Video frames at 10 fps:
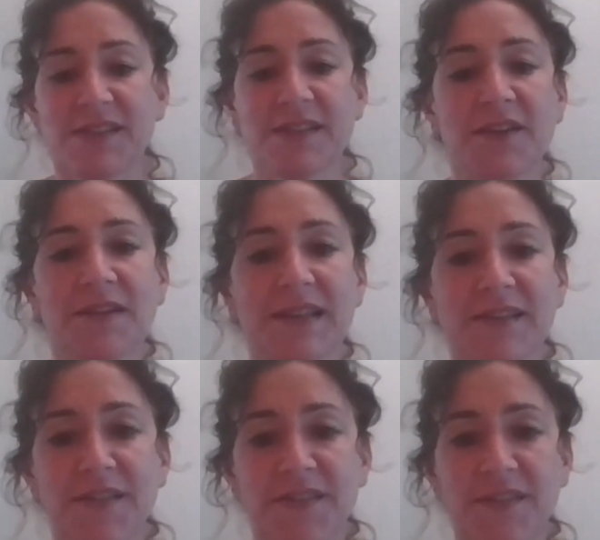So
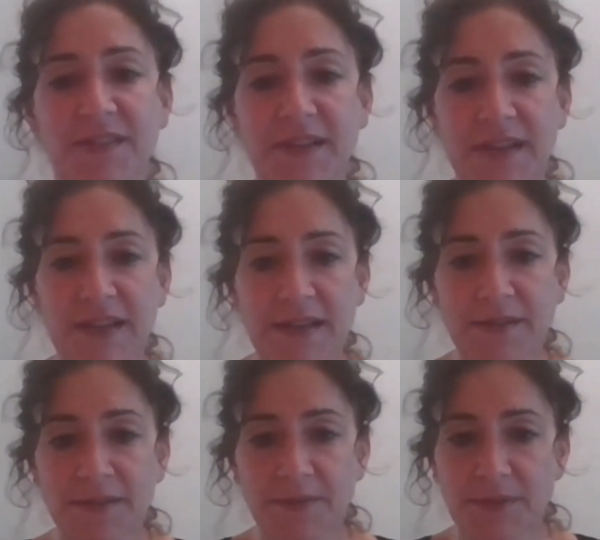let's
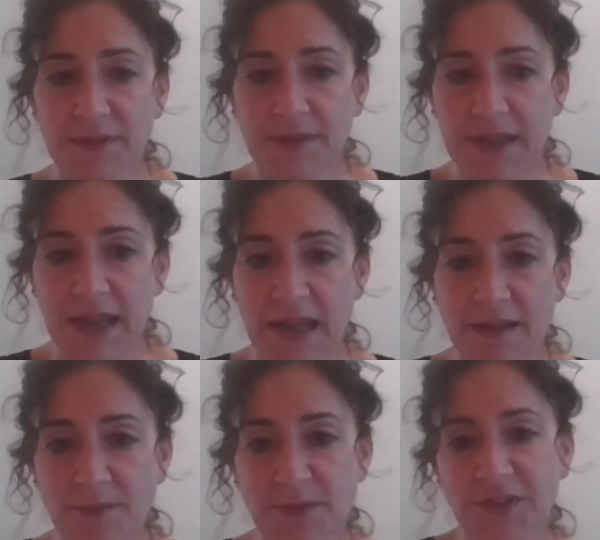see.
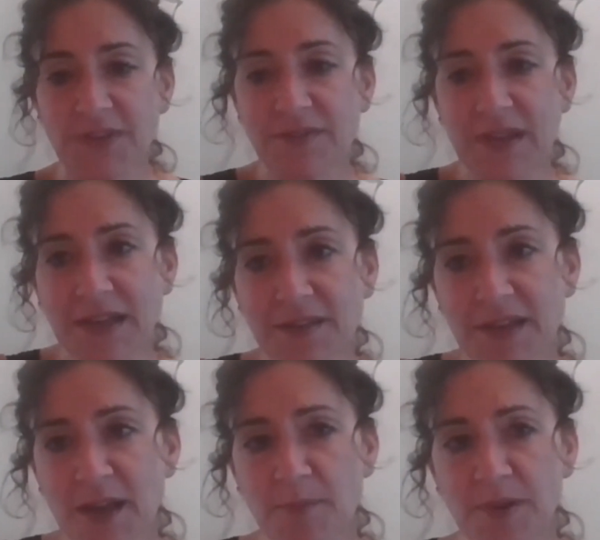Okay, we'll just give it another
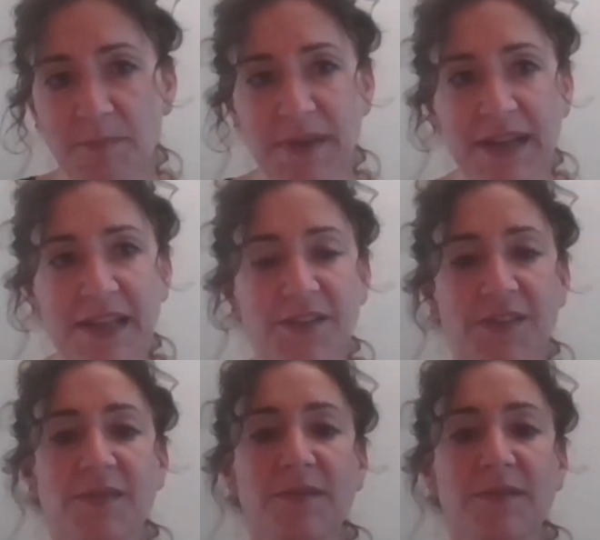couple of minutes.